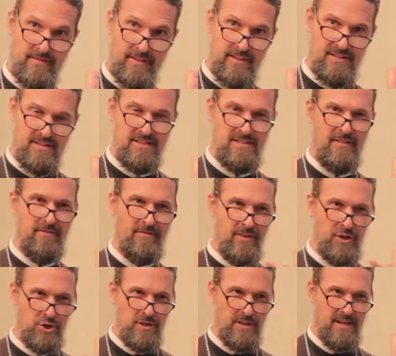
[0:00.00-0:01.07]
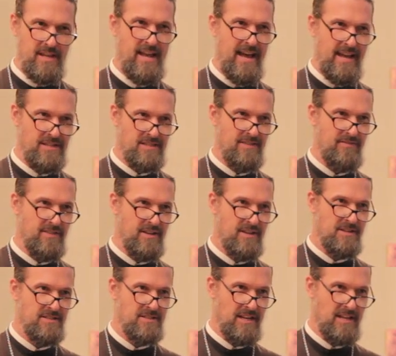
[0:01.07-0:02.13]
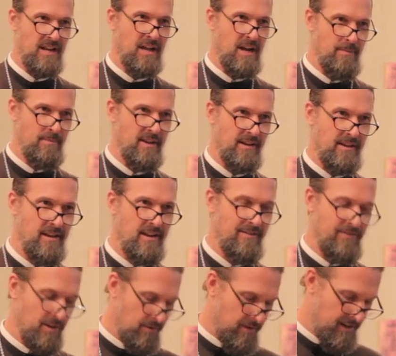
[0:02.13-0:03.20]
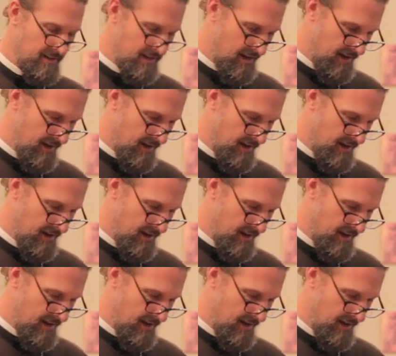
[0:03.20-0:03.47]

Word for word: This is a vision that he has of the second coming and of the great